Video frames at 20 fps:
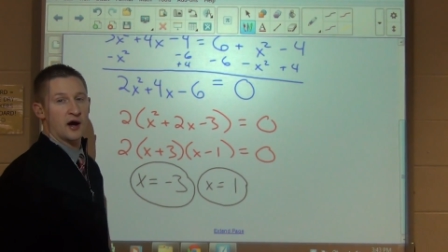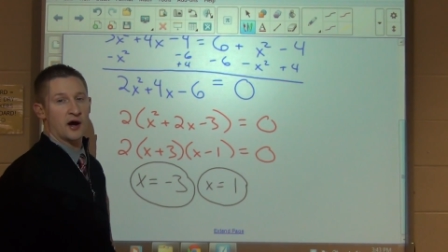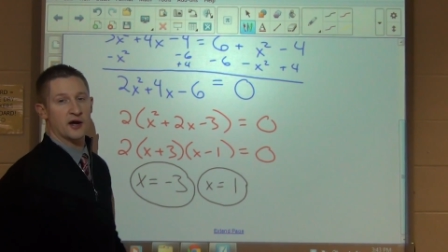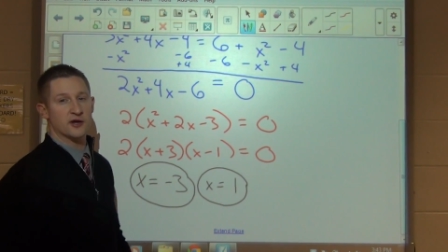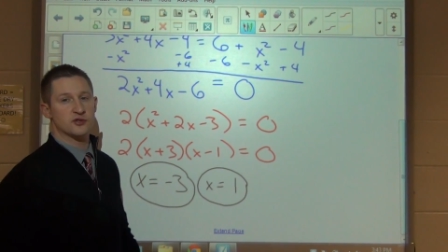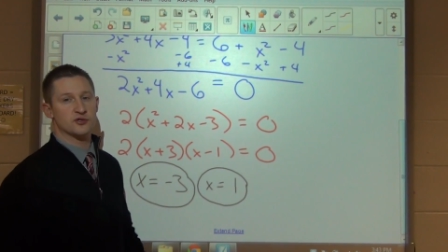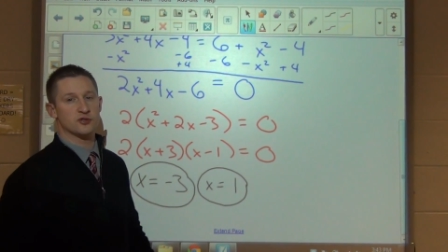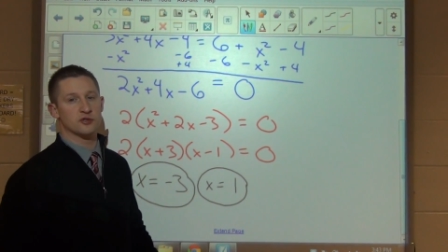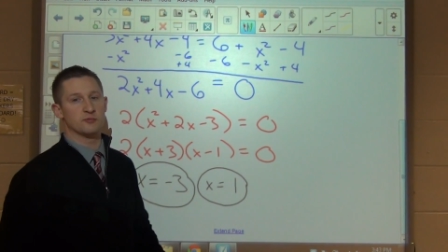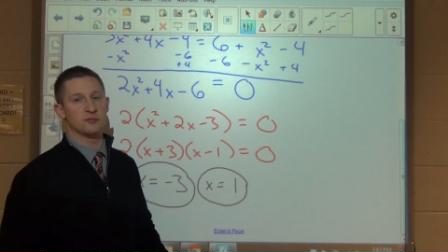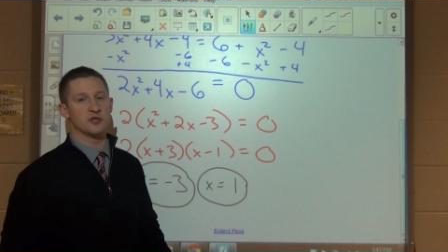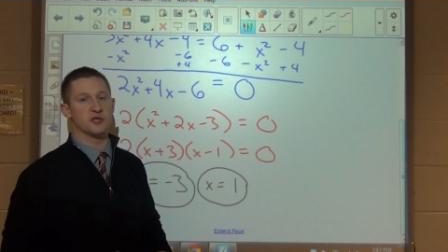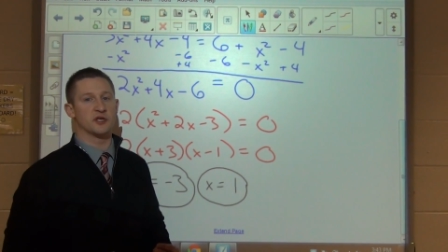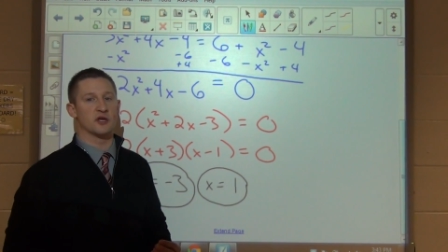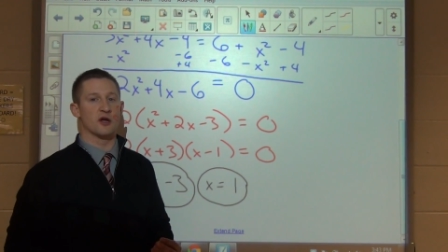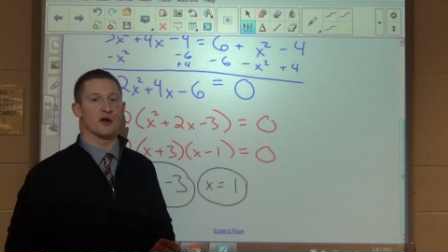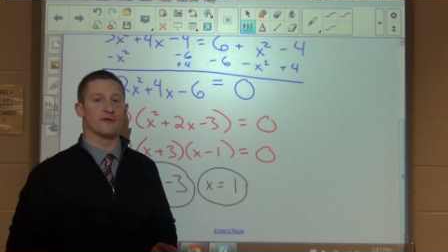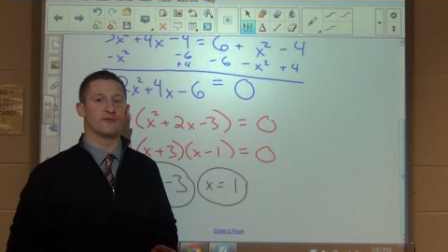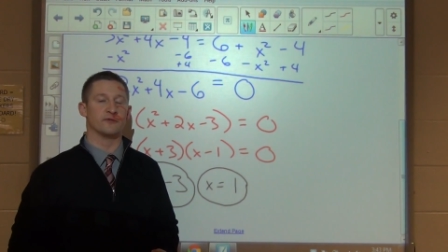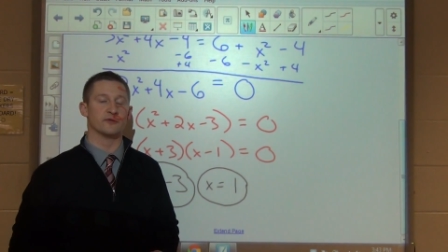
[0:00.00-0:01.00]
I should be
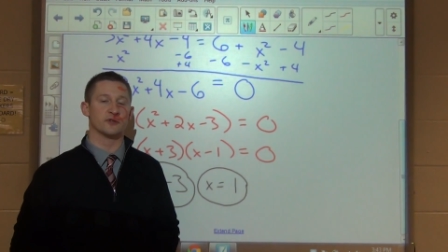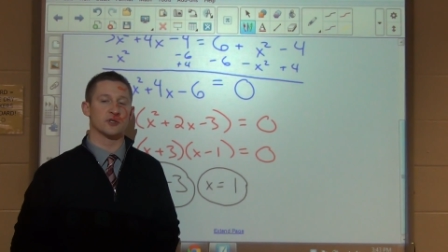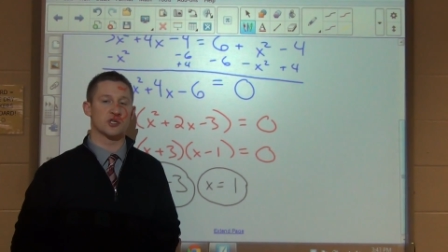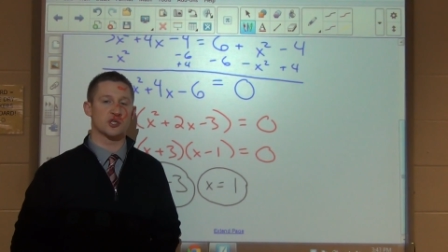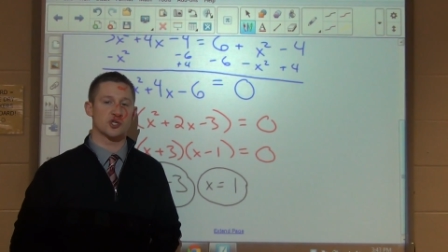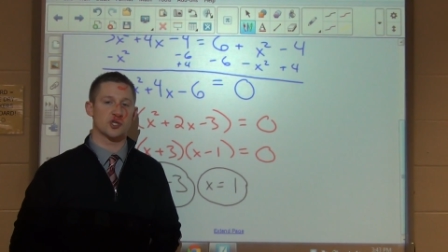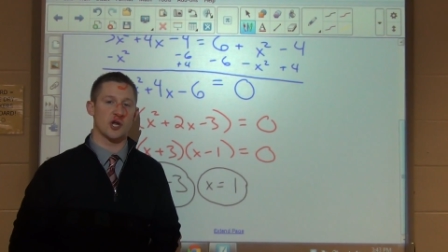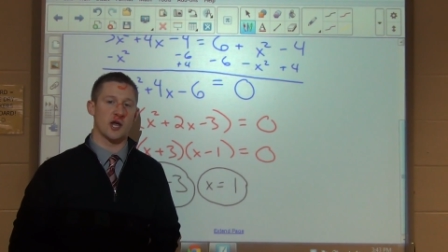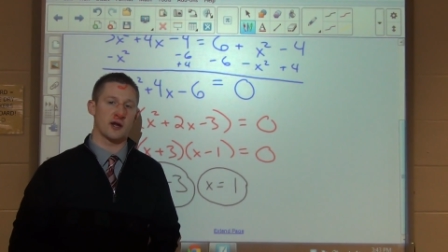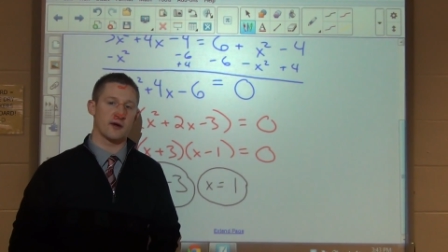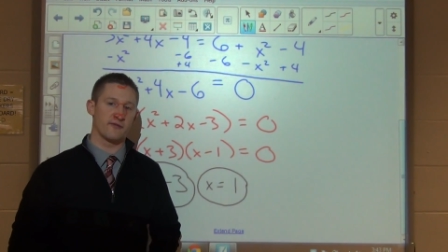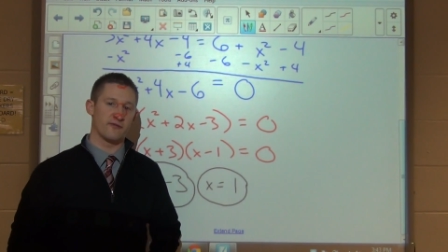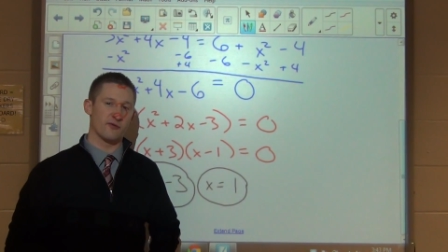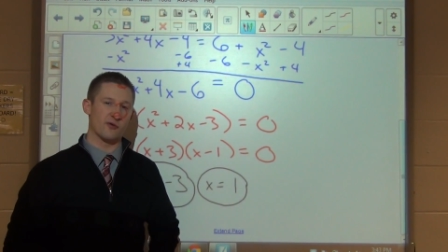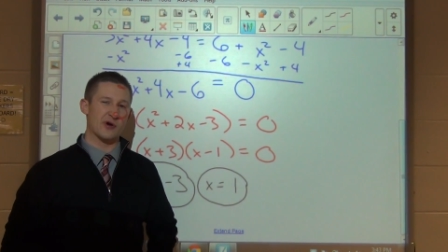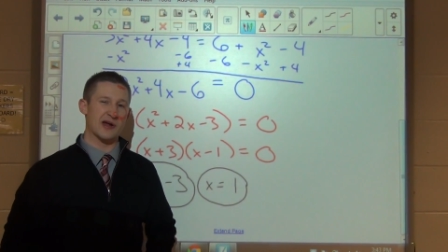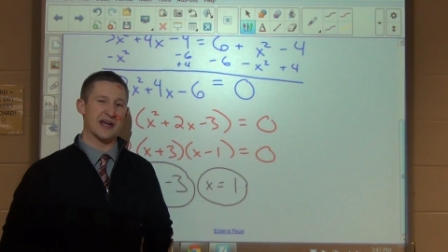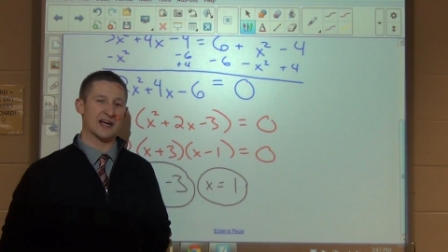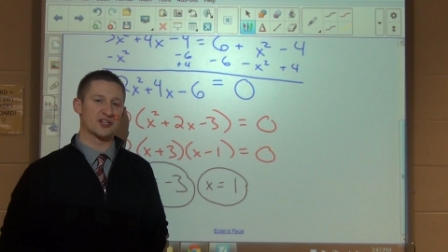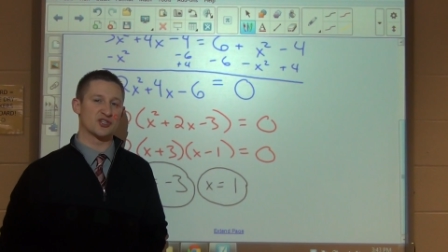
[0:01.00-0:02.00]
careful to check
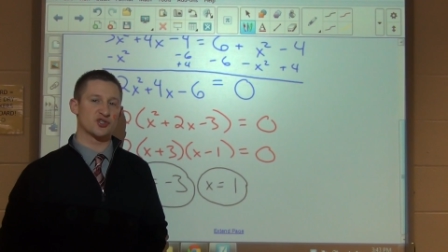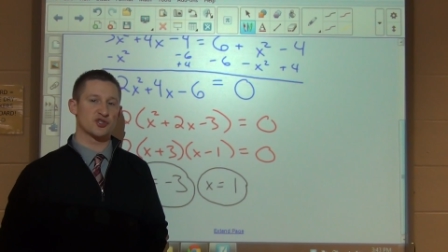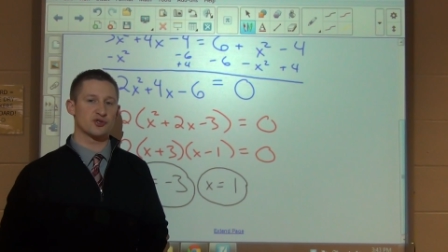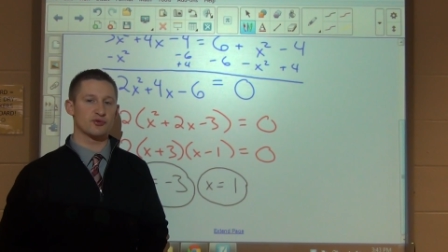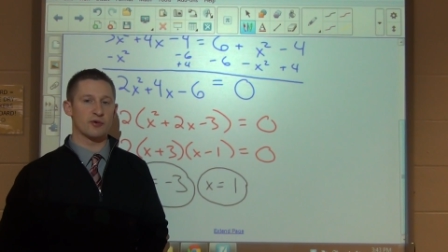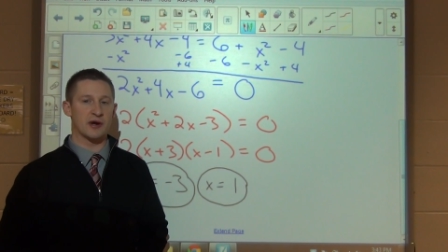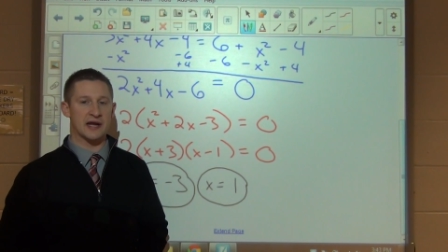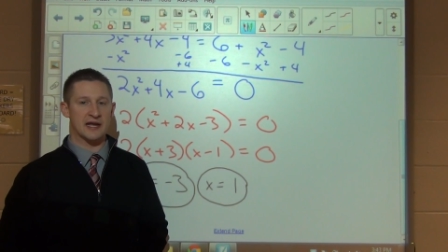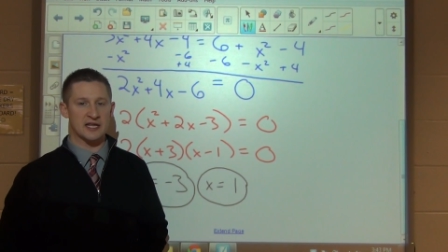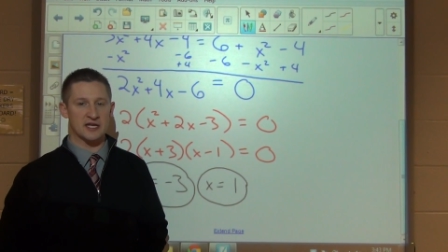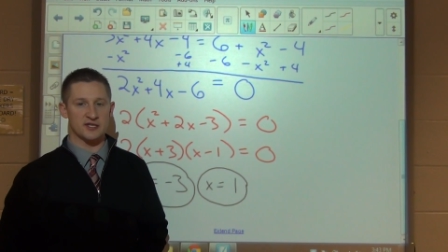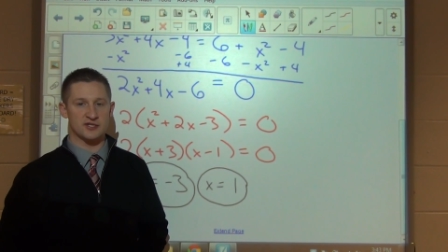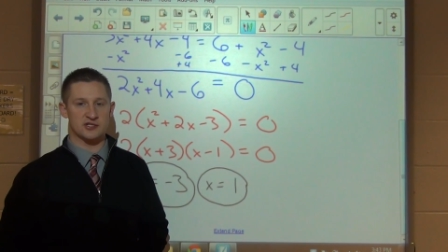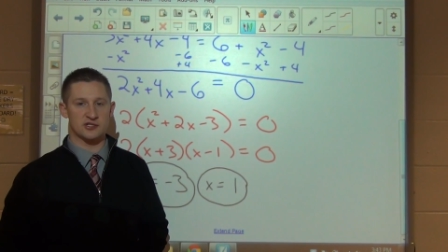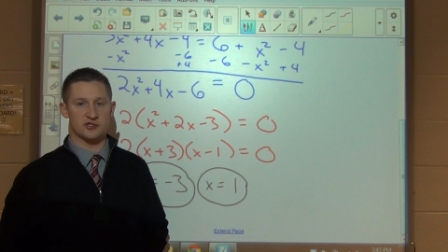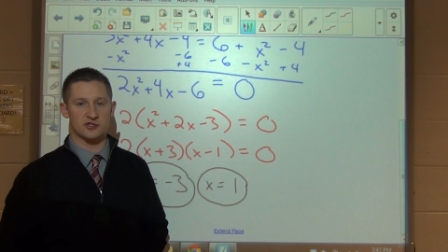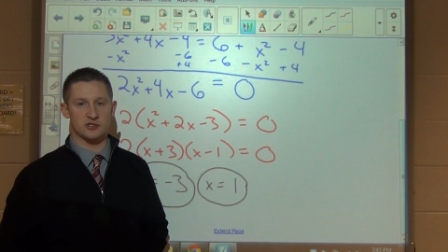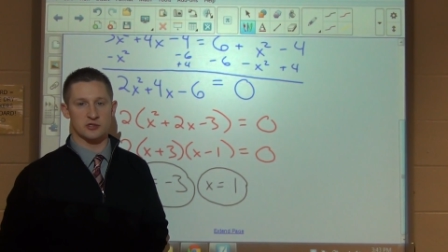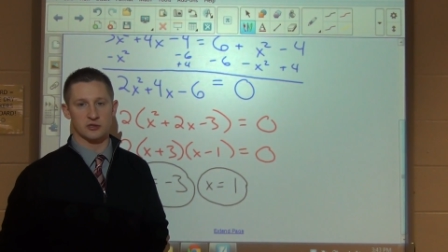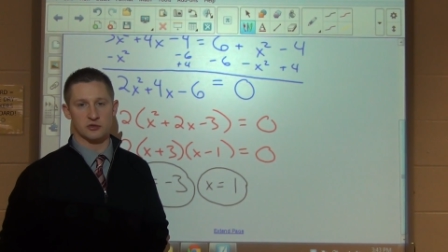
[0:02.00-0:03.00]
for
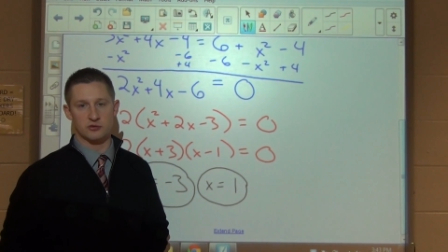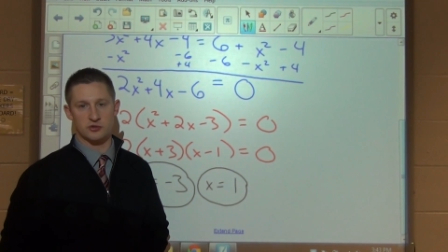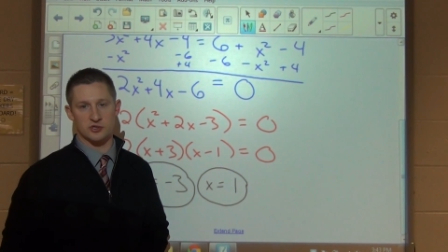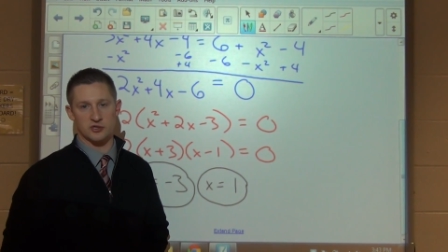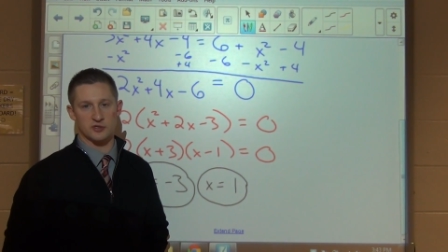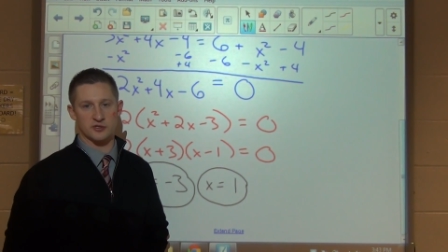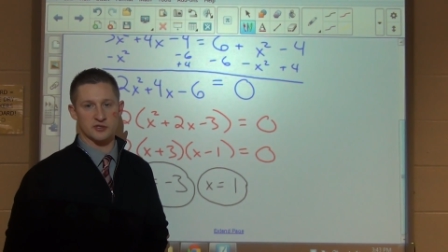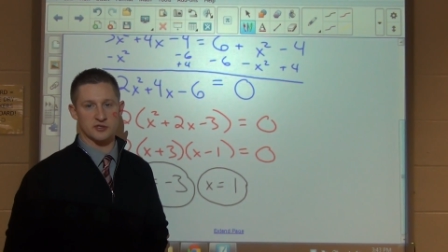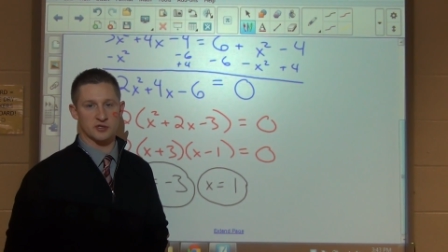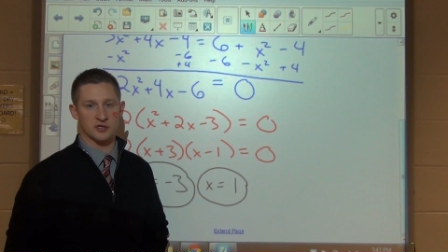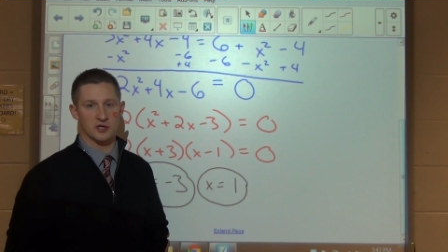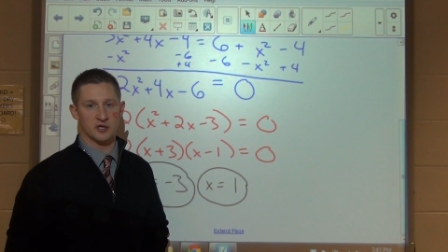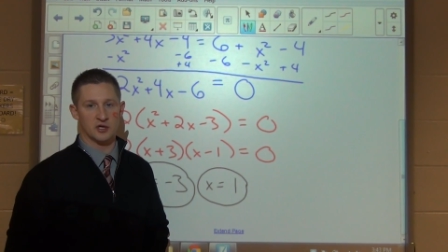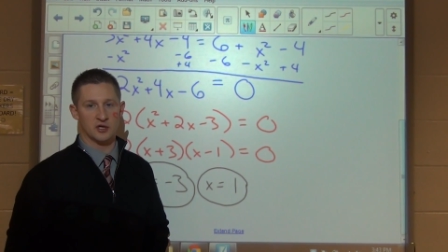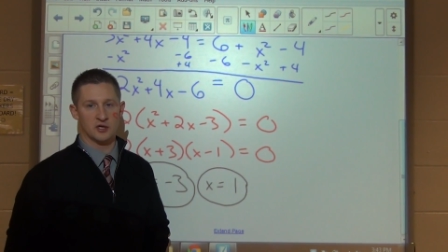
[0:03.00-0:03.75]
extraneous solutions.